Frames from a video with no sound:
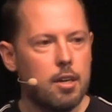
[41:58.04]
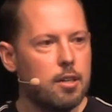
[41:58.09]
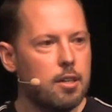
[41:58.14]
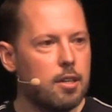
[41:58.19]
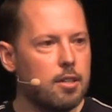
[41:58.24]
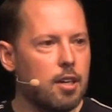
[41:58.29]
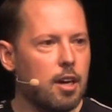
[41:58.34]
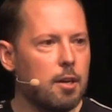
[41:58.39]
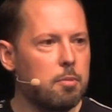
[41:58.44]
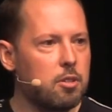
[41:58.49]

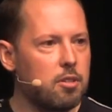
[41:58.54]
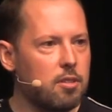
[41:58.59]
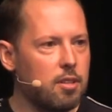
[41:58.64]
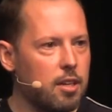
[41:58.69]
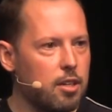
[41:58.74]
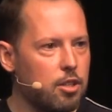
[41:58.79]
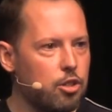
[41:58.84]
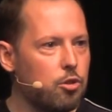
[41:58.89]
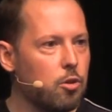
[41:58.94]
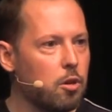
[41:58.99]
the types of
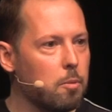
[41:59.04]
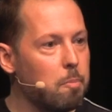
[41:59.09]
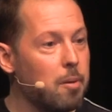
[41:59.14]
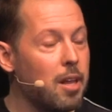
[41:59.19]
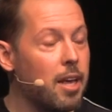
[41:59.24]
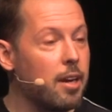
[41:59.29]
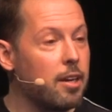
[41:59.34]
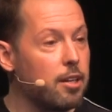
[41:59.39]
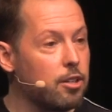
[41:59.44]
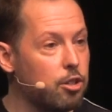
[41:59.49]
things you are
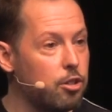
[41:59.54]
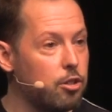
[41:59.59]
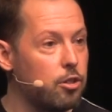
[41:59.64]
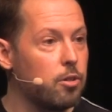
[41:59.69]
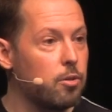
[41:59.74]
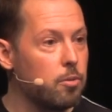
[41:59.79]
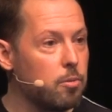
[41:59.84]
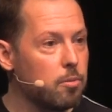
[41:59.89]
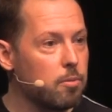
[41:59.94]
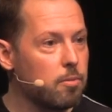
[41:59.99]
planning to
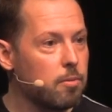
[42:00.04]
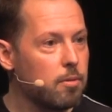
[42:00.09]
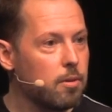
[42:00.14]
do,